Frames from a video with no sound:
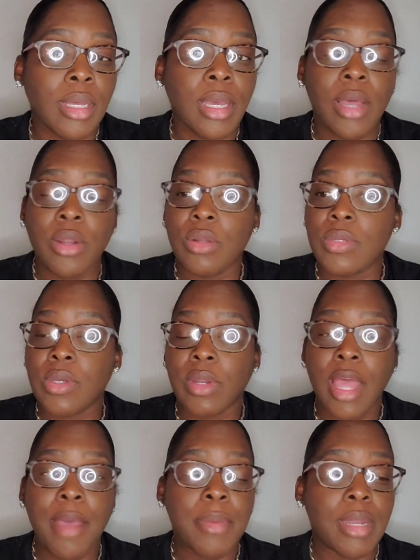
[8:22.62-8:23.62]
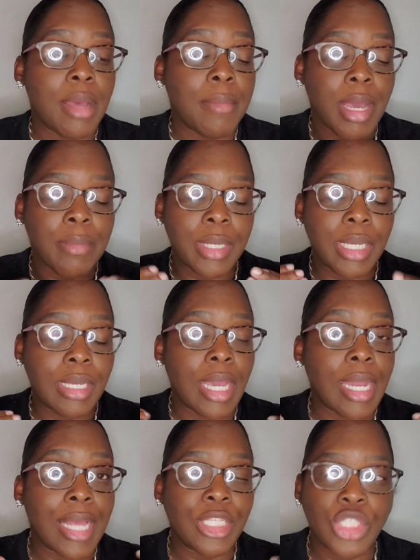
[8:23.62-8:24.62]
And
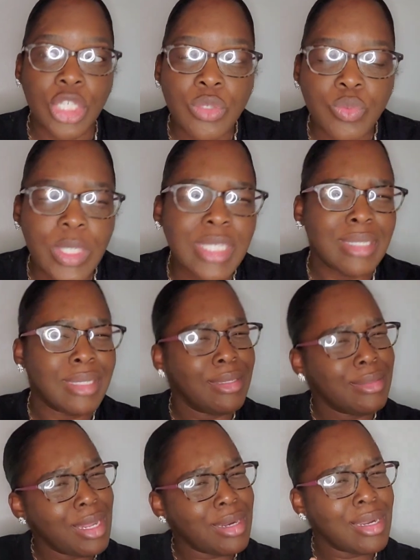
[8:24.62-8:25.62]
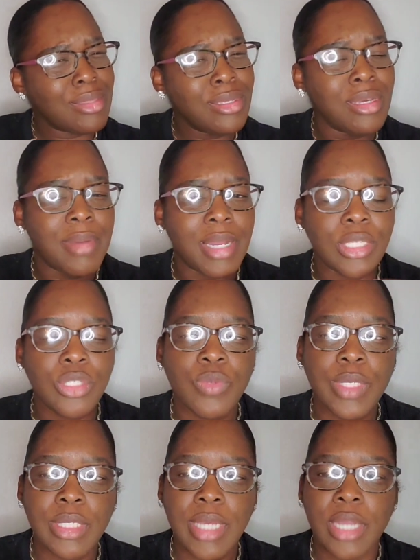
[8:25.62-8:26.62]
I just recently, now that I think about it, I just
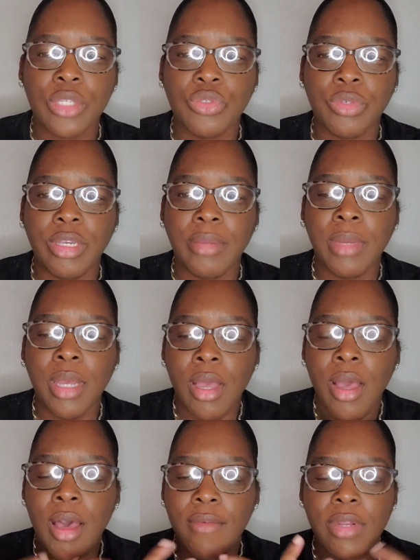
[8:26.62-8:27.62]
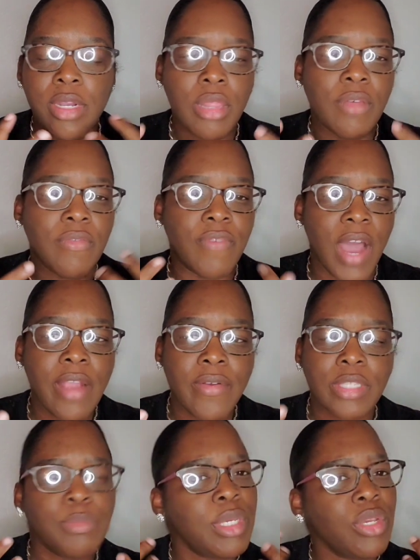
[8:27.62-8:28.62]
recently had a dream of another
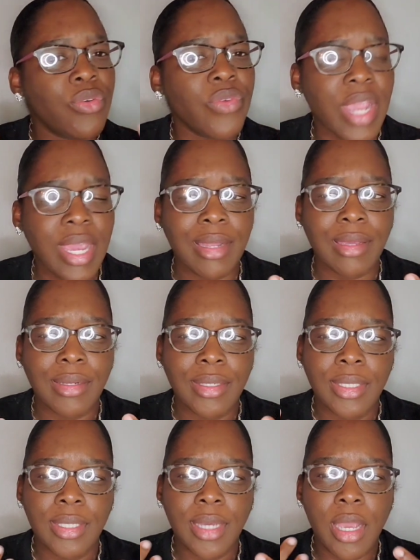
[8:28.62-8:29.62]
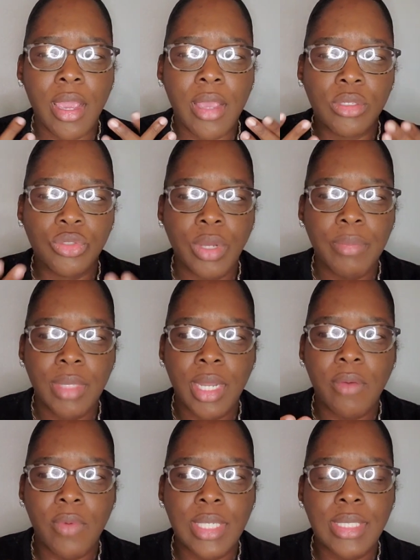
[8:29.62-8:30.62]
virus being created. I had dreamt that,
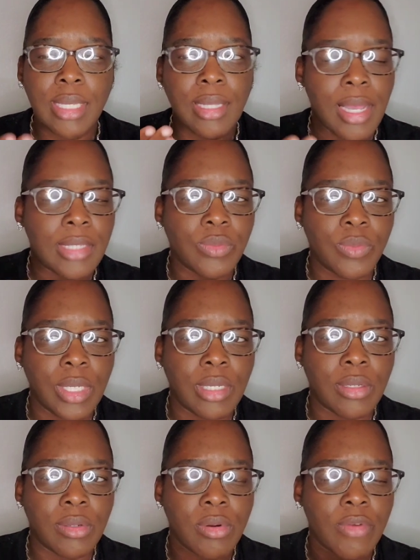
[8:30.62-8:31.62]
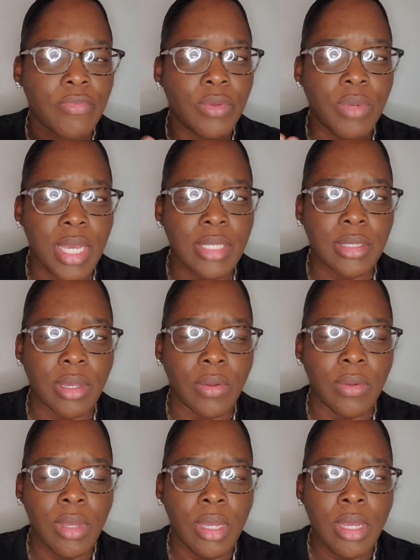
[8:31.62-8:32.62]
I want to say last week or a few days
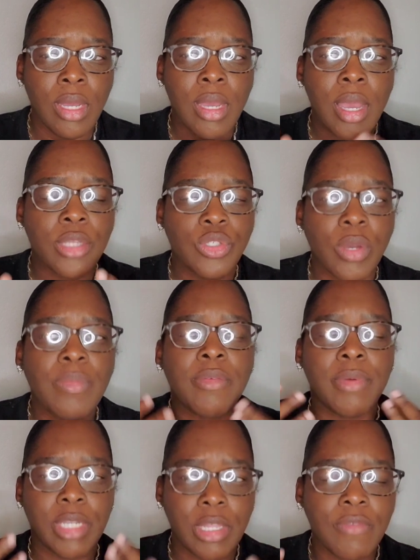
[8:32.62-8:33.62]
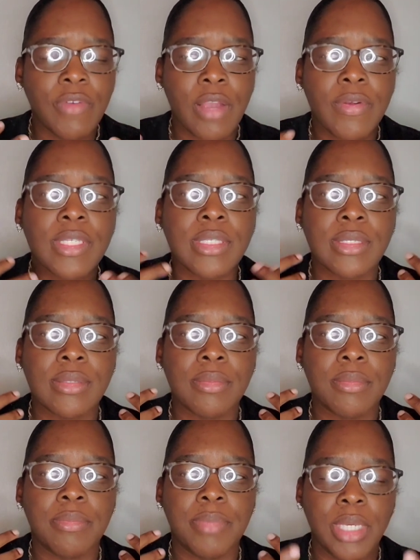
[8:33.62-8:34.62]
ago, I dreamt of another virus
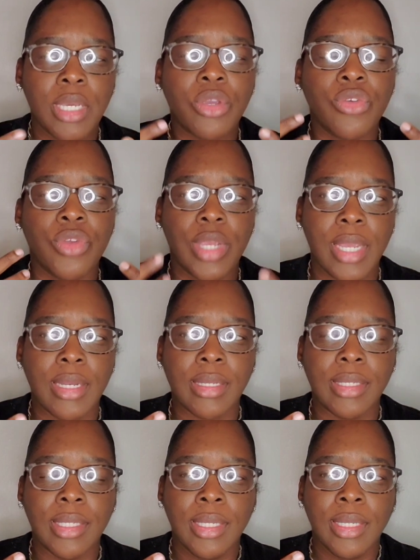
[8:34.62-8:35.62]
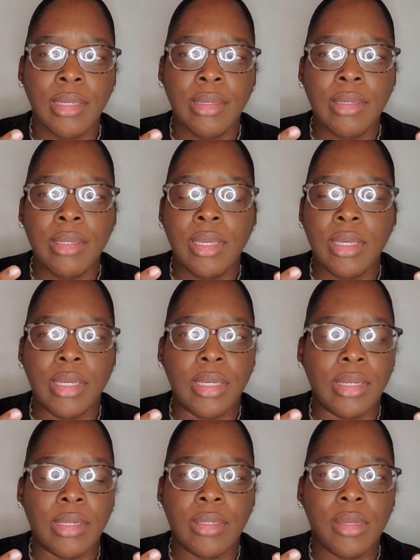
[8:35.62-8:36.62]
being created.
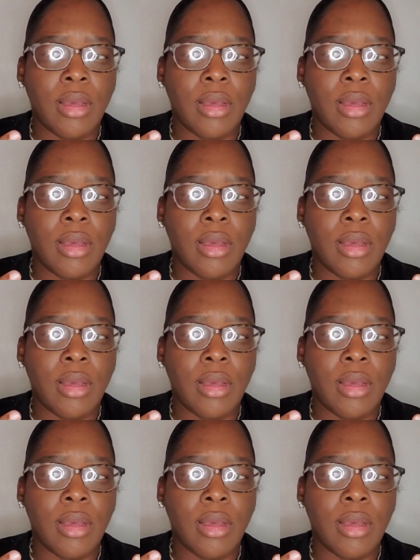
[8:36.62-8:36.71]
And,